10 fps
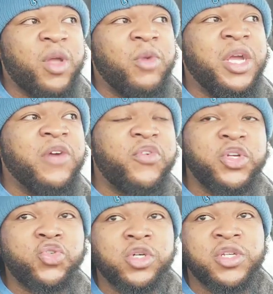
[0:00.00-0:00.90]
We're here for
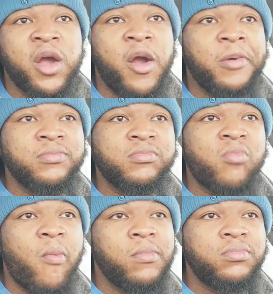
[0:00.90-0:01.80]
the short term.
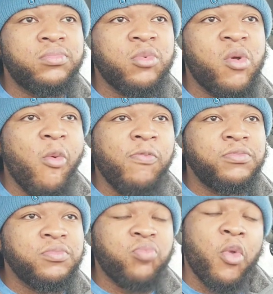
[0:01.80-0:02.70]

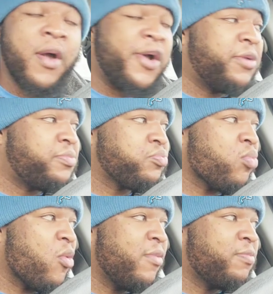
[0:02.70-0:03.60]
All right.
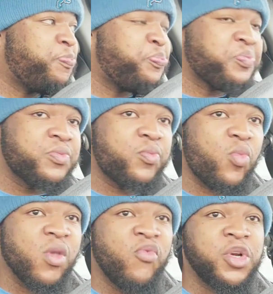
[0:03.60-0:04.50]

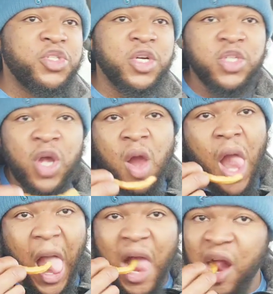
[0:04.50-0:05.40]
For the short time,